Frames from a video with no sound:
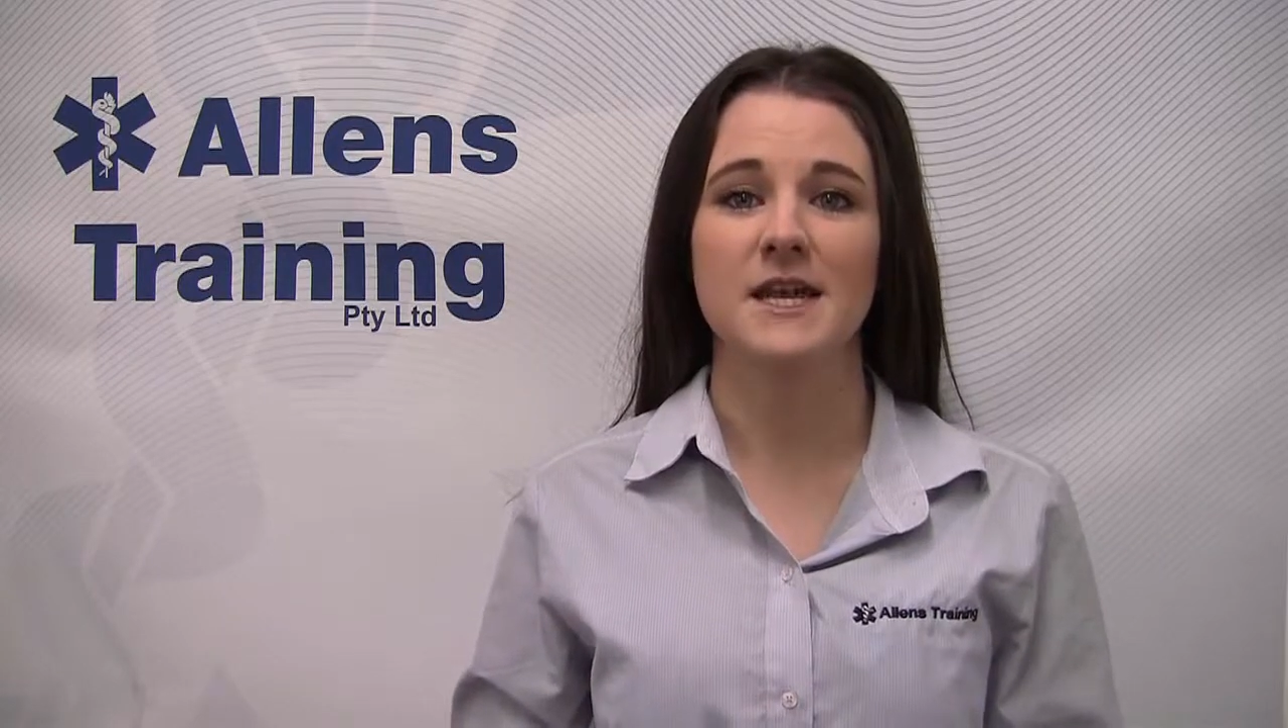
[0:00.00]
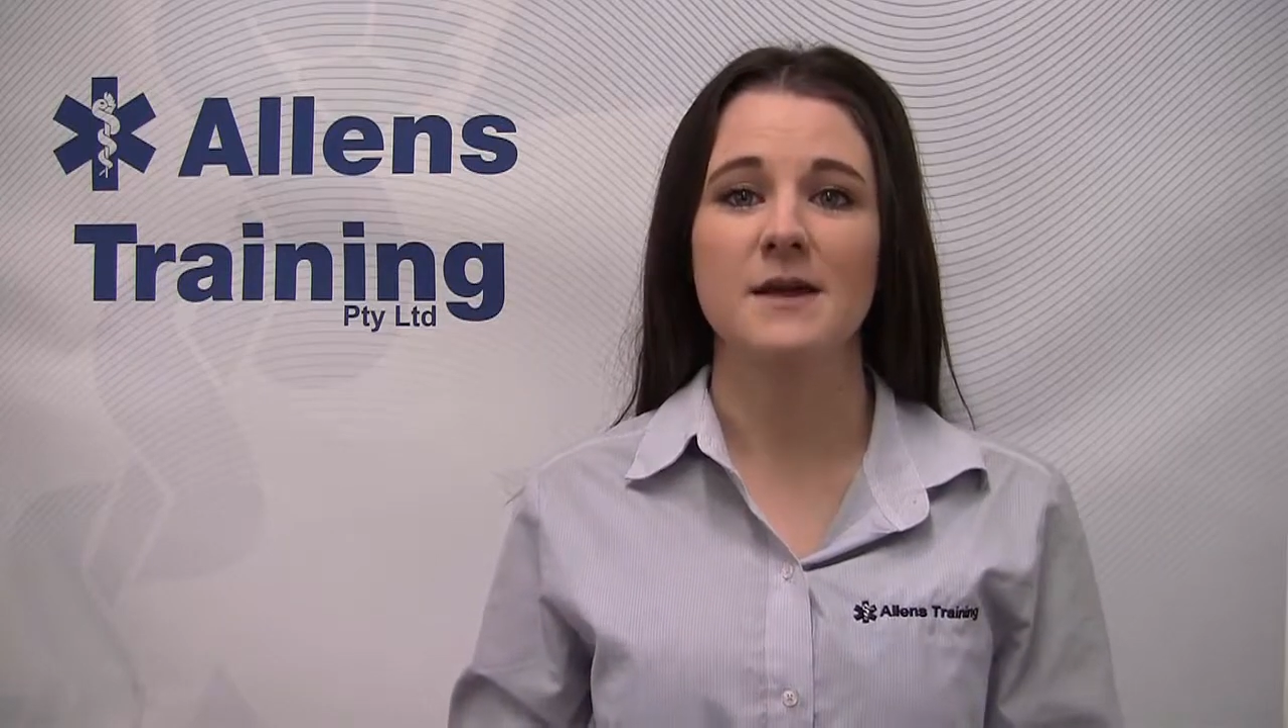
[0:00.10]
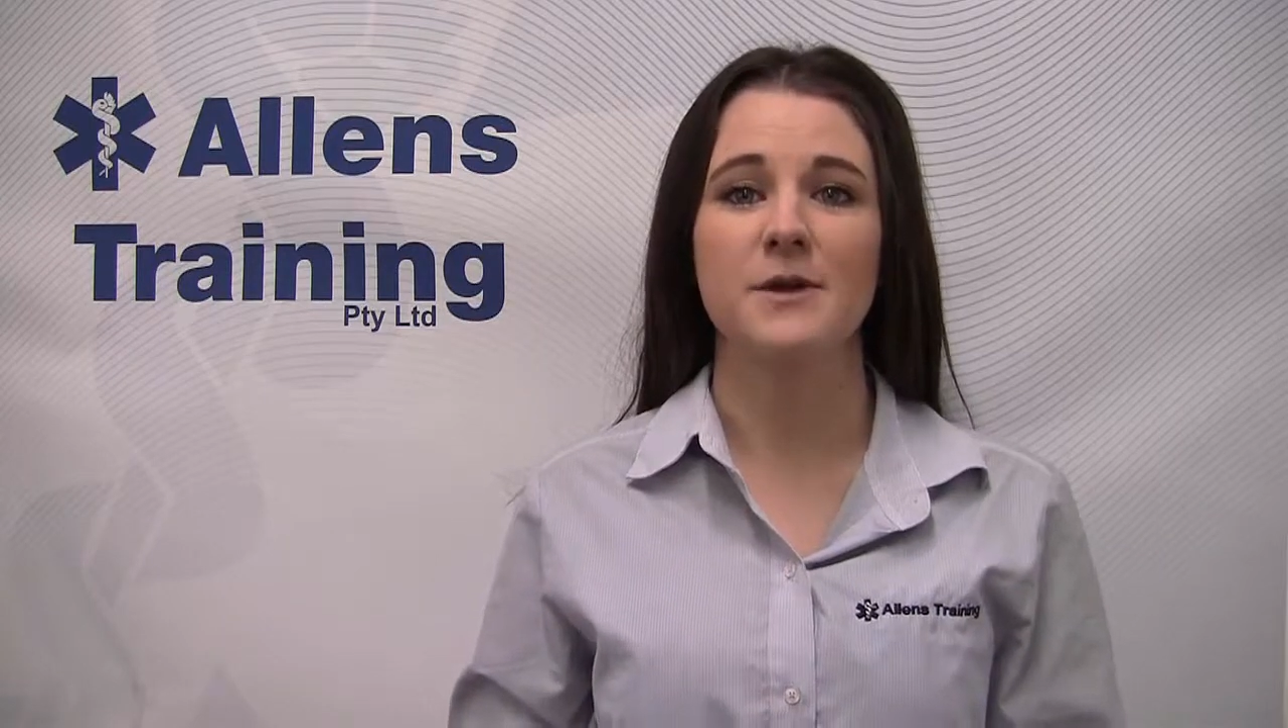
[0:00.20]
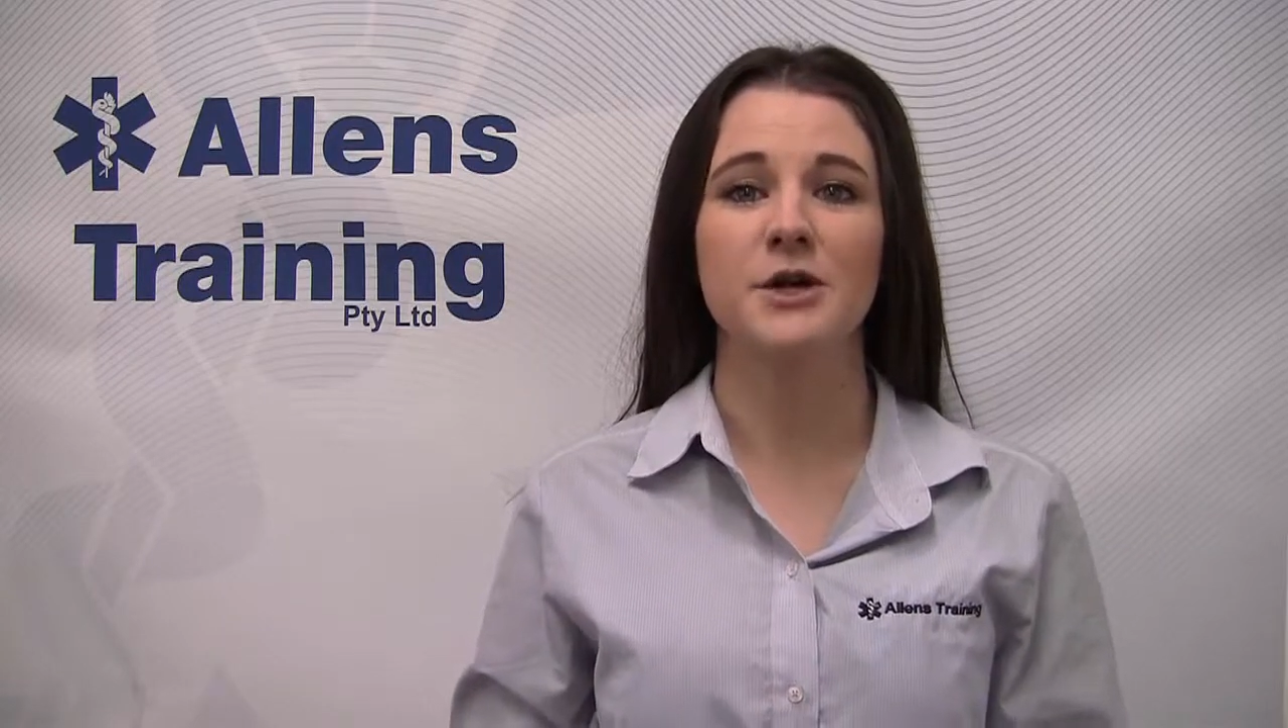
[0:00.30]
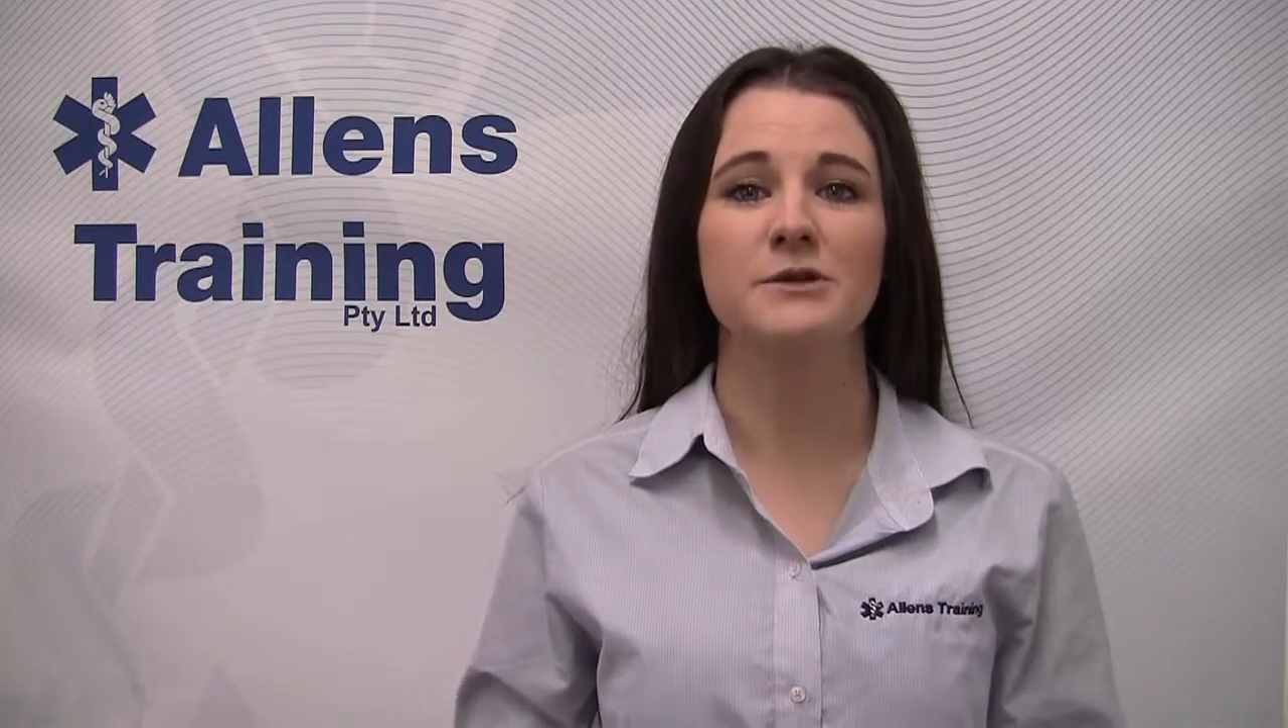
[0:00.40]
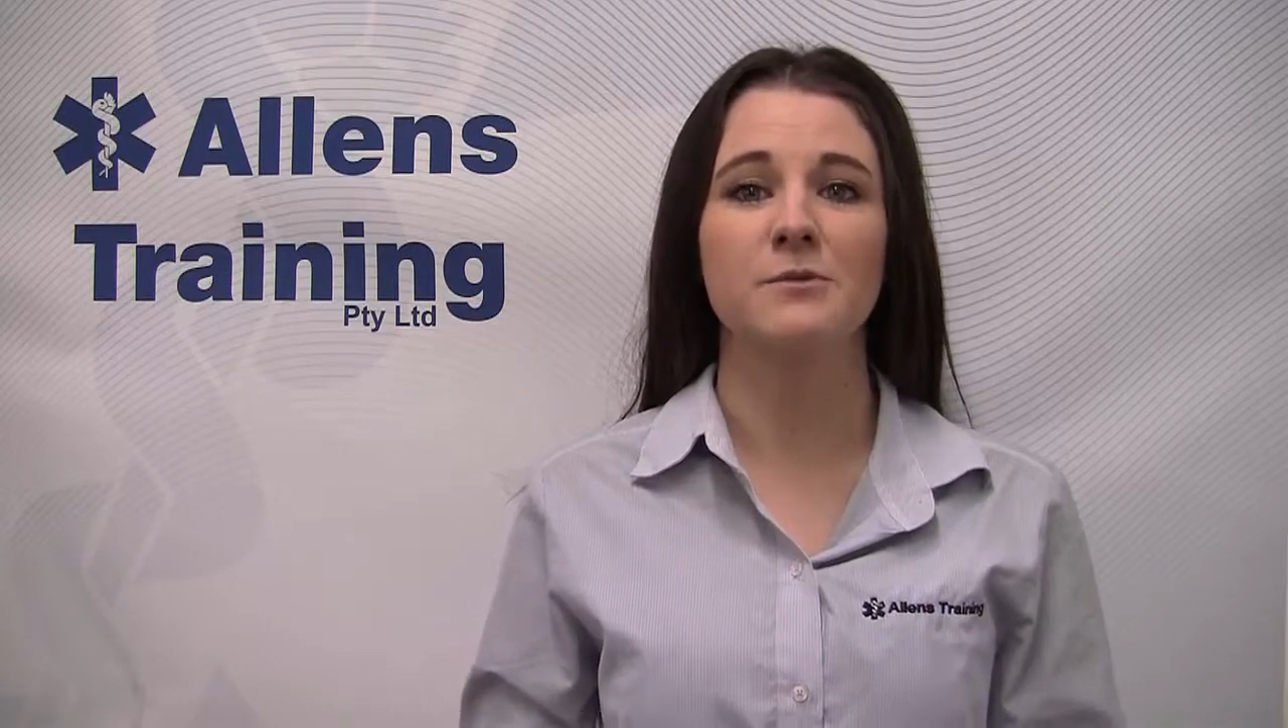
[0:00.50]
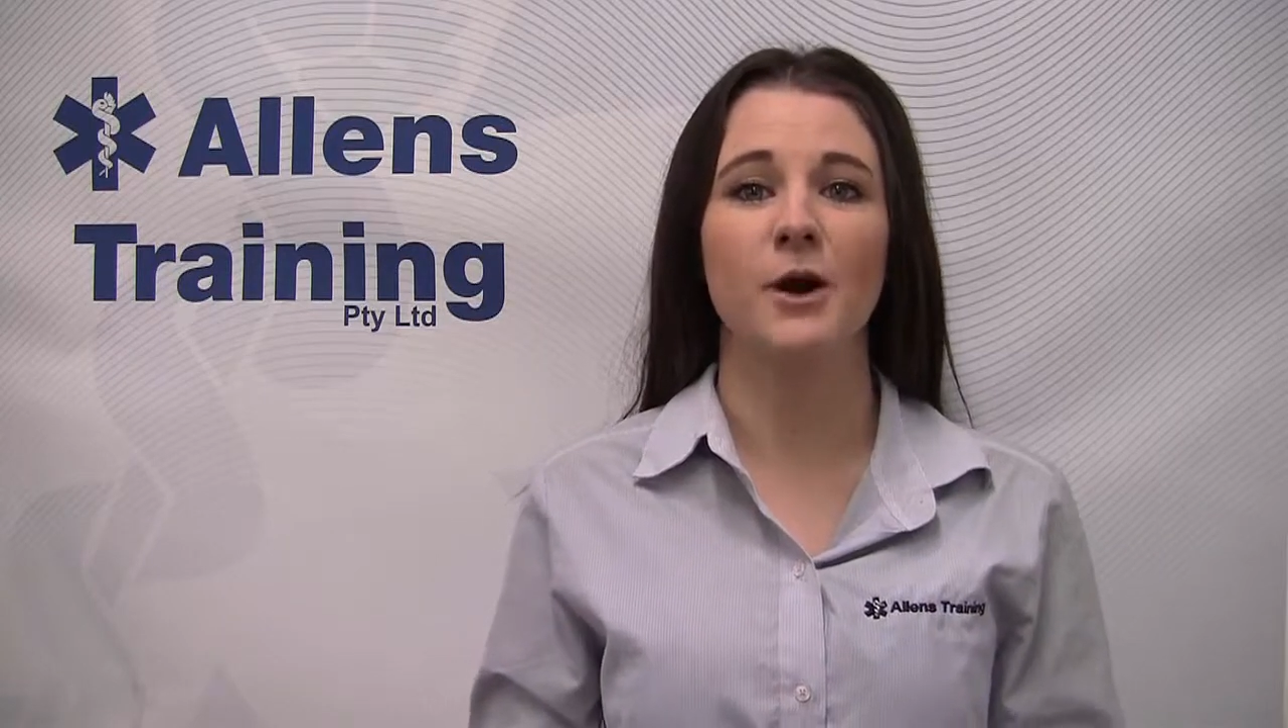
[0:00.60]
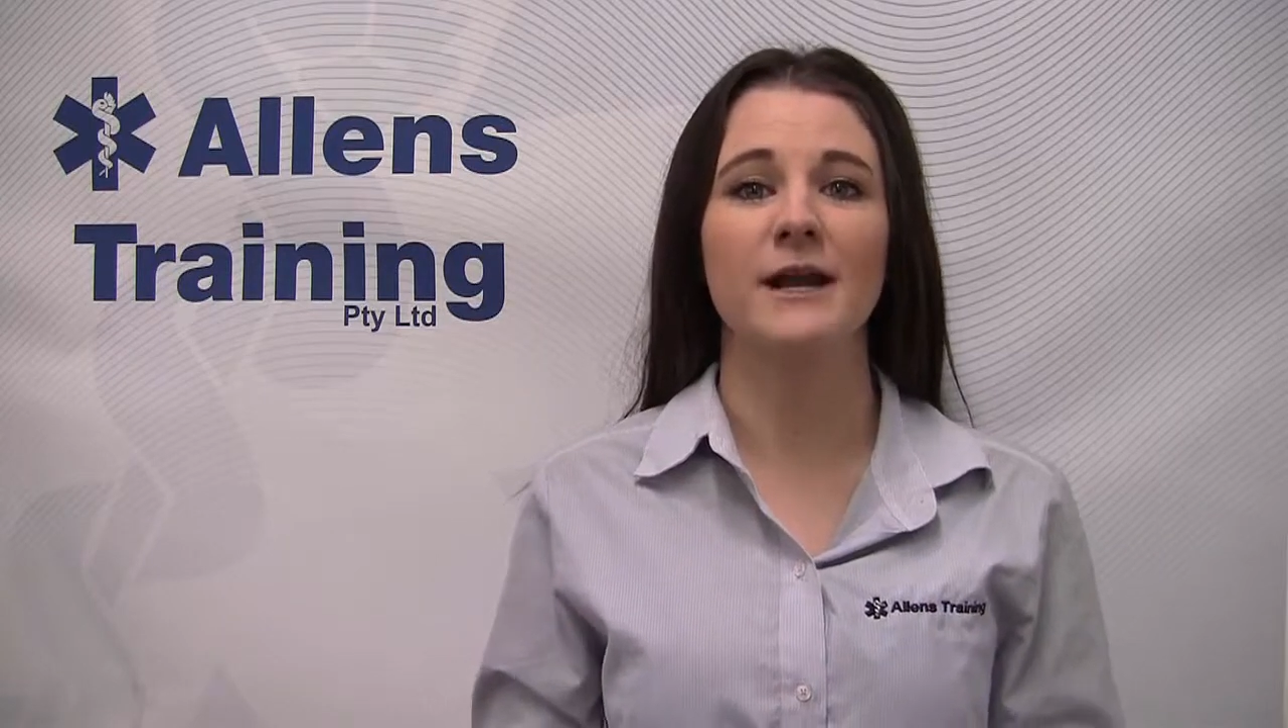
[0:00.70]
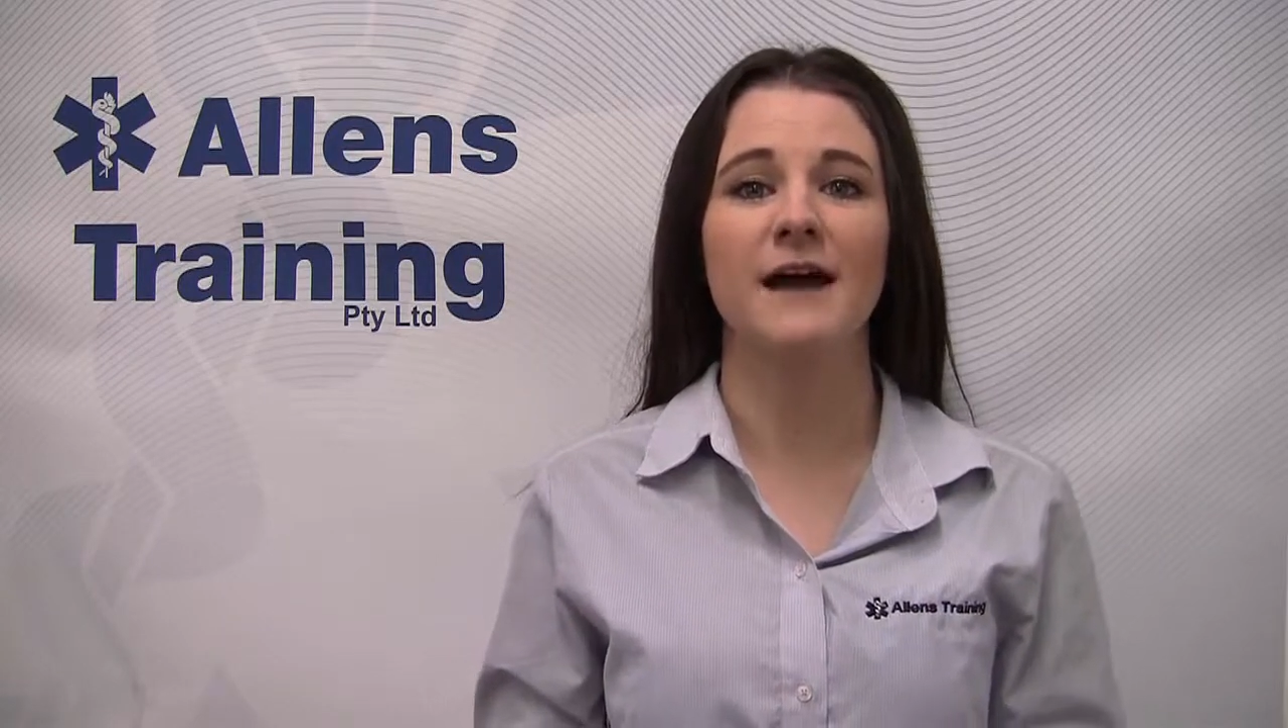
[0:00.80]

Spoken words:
because we won't